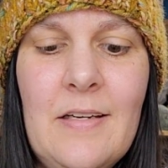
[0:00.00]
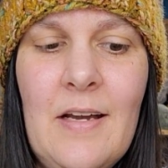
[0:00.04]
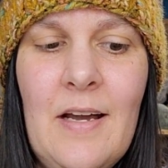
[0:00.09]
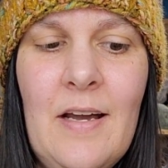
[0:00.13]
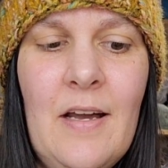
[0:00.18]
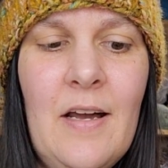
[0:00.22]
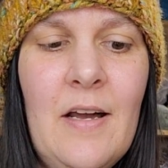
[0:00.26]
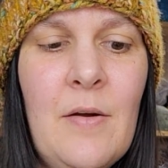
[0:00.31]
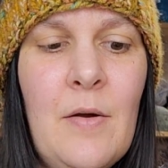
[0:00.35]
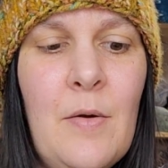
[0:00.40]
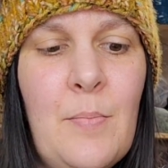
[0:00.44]

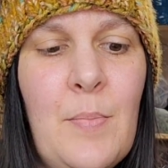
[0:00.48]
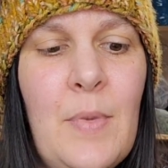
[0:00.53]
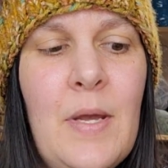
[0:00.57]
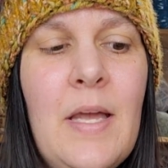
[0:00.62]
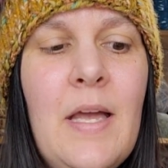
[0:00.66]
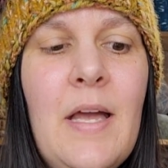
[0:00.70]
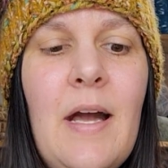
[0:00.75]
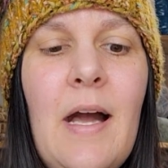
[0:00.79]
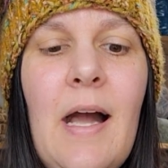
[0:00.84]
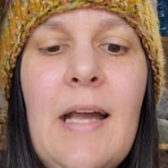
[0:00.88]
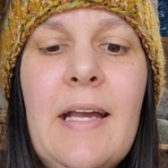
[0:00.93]
Um,
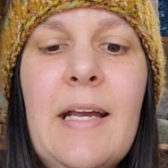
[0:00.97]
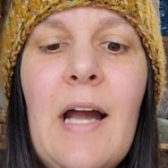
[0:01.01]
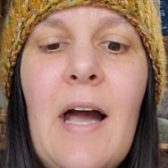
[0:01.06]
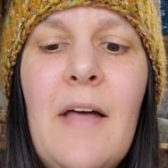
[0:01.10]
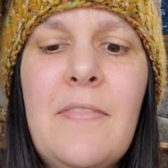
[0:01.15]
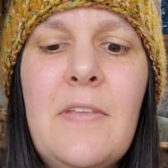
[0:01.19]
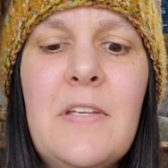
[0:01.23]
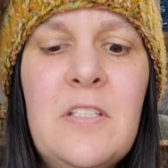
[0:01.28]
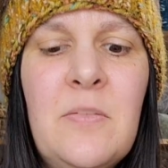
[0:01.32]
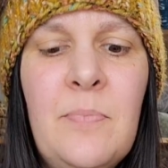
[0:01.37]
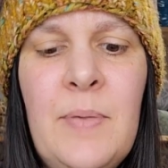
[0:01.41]
I
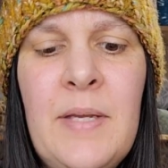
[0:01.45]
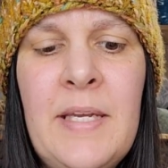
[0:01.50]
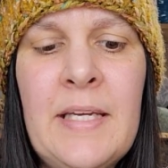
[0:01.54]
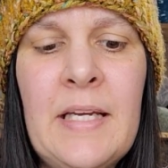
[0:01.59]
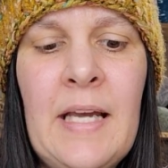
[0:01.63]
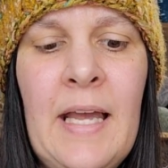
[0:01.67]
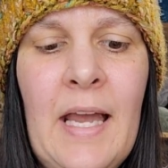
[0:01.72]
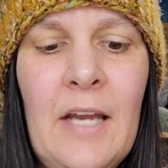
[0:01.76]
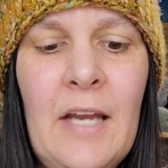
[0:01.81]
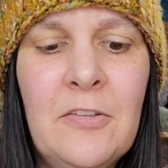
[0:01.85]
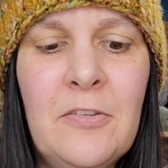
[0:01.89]
got this pink.
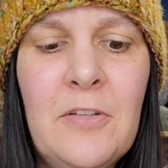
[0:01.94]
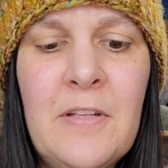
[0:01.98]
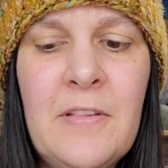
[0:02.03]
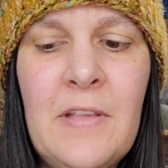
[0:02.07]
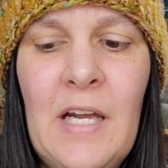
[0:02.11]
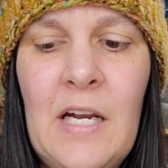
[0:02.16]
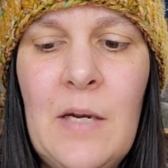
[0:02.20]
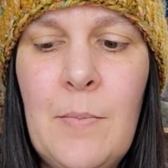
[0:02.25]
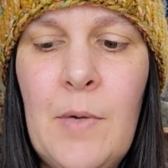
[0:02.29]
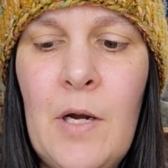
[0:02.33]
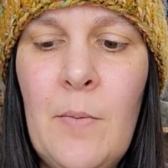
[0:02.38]
I actually
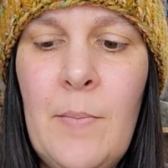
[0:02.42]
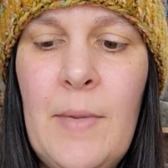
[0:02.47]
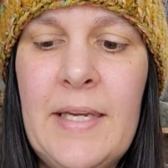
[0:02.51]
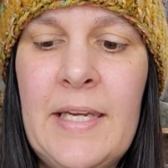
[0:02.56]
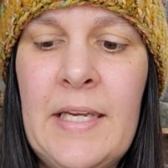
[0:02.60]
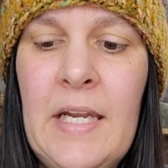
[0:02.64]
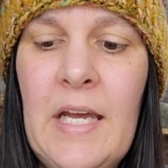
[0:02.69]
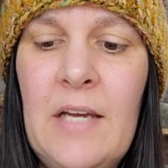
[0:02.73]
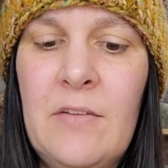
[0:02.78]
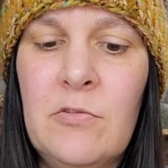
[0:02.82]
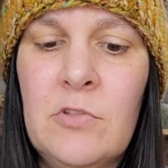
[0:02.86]
thought about
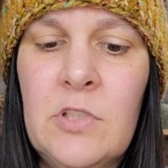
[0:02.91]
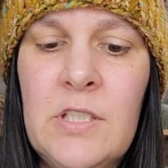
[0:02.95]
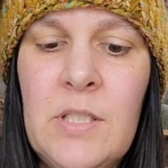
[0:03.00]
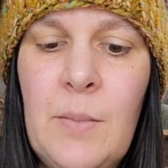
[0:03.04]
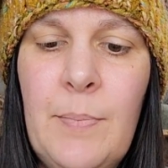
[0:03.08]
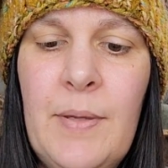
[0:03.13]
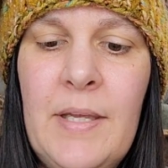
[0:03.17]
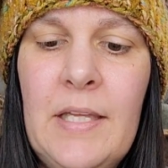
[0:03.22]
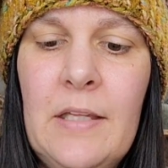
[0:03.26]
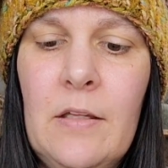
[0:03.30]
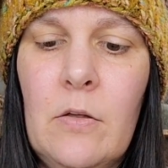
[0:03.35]
making Evelyn
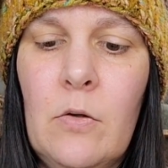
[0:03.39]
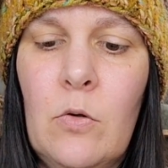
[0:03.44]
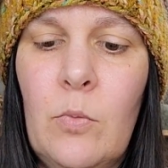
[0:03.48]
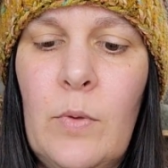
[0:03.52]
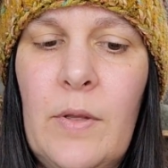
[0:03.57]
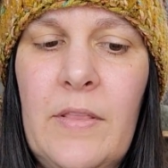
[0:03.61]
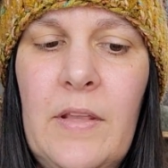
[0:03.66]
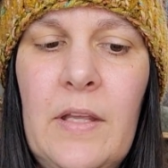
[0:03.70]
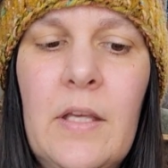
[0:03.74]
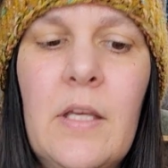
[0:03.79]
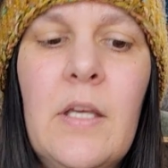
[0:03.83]
a pillow
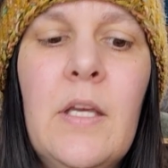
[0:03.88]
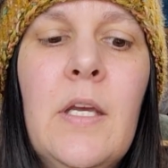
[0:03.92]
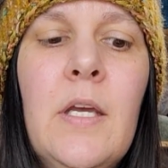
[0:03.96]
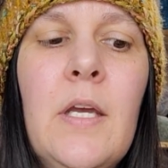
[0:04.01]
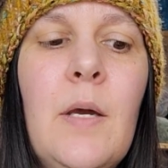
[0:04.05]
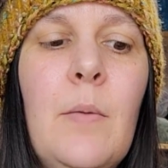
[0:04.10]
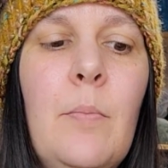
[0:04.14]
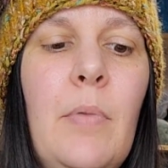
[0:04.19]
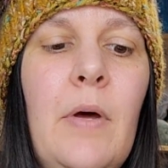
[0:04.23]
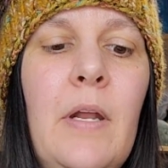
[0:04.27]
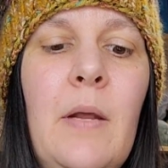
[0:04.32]
with it,
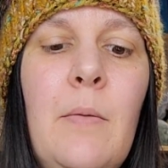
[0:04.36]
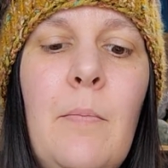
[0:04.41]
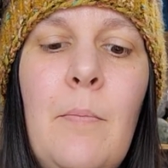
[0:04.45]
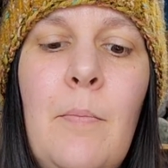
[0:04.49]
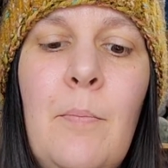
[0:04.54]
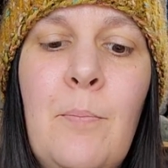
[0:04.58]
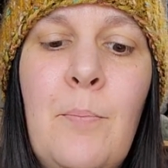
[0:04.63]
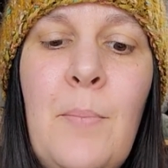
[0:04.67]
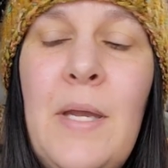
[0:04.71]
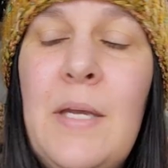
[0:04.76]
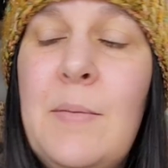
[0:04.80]
but
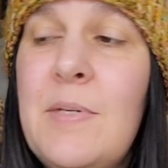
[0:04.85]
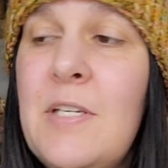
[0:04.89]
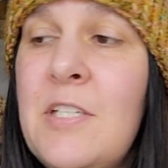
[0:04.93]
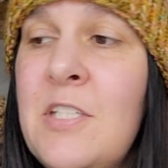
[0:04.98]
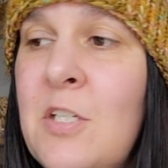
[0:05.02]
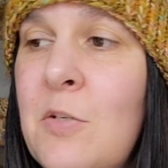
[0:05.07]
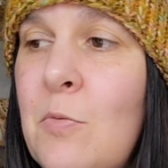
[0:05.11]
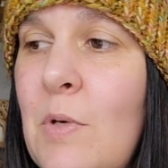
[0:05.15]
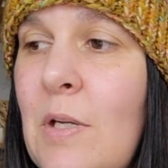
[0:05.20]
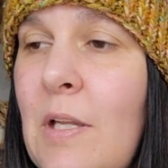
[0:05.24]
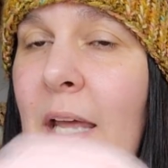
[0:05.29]
maybe
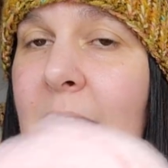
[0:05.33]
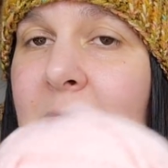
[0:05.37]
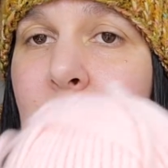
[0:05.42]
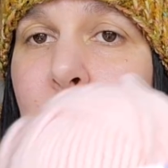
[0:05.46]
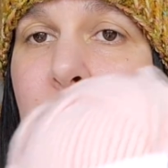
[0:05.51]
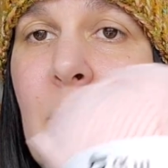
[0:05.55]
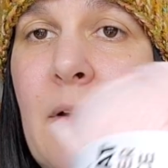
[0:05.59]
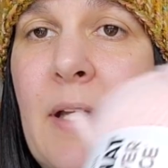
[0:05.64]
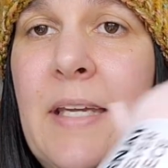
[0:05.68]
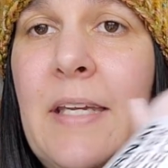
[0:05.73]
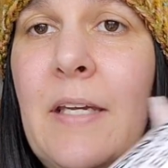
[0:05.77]
she would like a
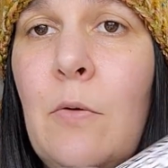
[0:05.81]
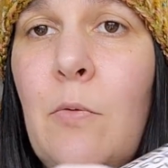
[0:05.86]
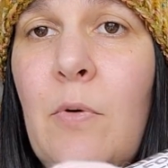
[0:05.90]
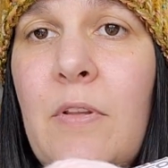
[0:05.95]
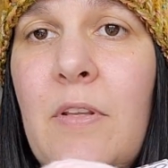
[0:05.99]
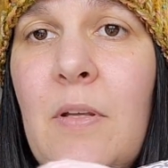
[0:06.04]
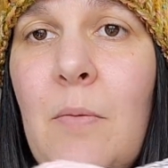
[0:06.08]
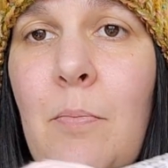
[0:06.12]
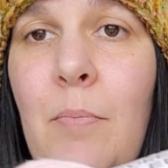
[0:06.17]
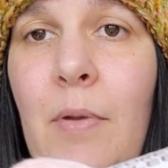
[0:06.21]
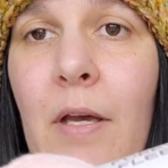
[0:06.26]
blanket
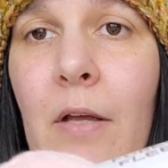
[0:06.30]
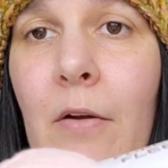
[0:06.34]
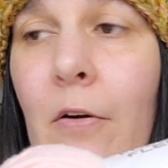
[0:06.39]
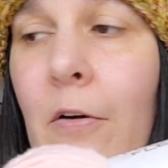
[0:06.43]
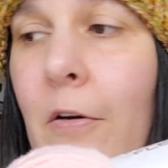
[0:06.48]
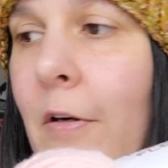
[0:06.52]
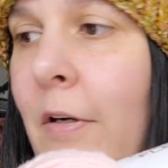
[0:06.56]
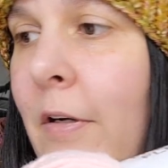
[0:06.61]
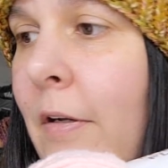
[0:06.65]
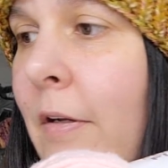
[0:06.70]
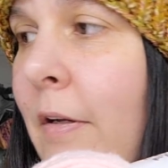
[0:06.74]
with it
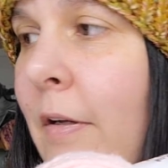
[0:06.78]
better.